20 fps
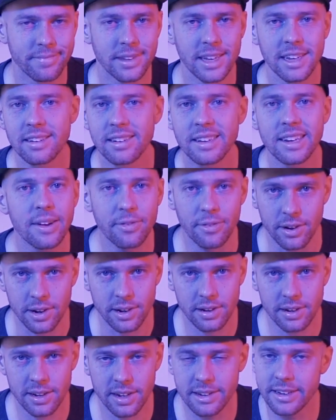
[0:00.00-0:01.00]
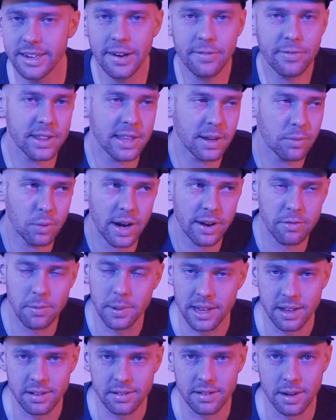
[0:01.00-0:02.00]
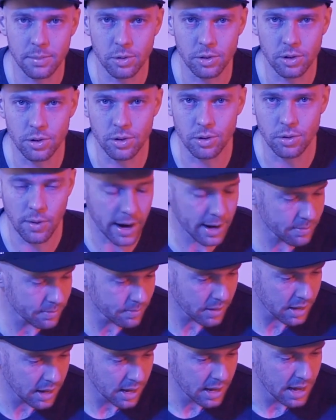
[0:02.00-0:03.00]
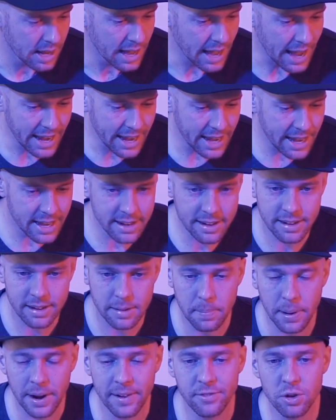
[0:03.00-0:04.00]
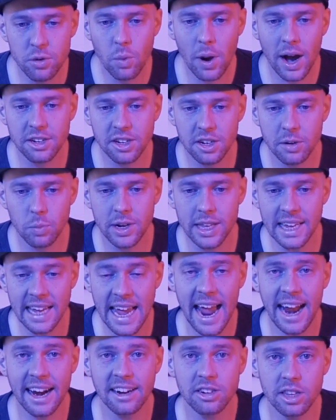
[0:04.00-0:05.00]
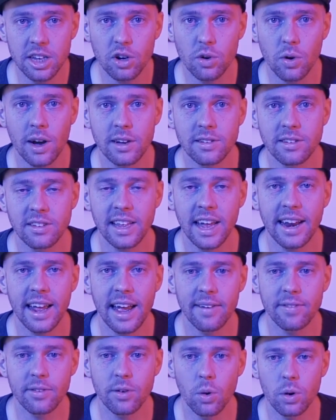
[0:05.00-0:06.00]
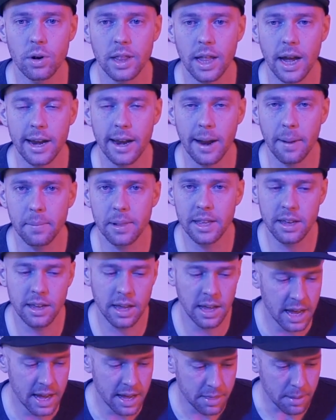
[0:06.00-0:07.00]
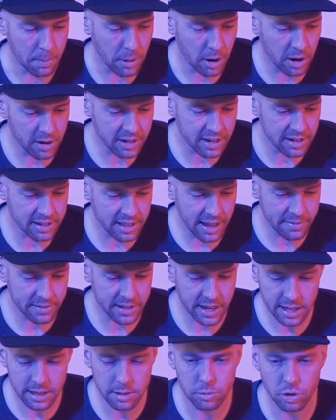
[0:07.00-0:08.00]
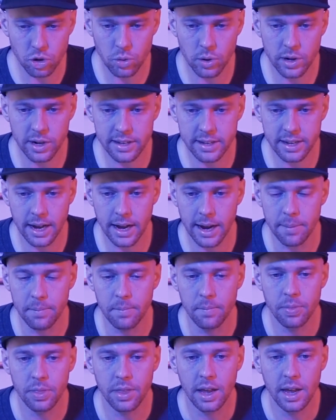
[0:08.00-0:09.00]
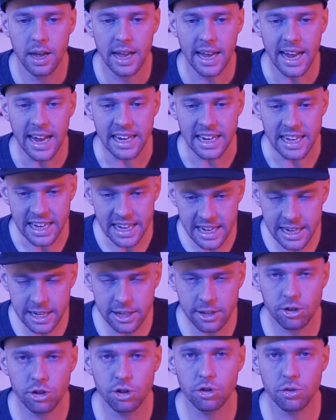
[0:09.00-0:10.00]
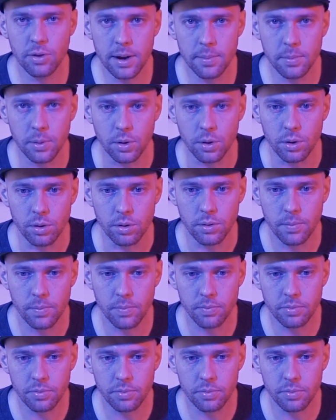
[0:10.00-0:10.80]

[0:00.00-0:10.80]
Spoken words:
it's different. It's different than what everybody else is able to do, right? But if you watch him when he actually crosses that half court line, I believe the ball's in his left hand the majority of the time, and each dribble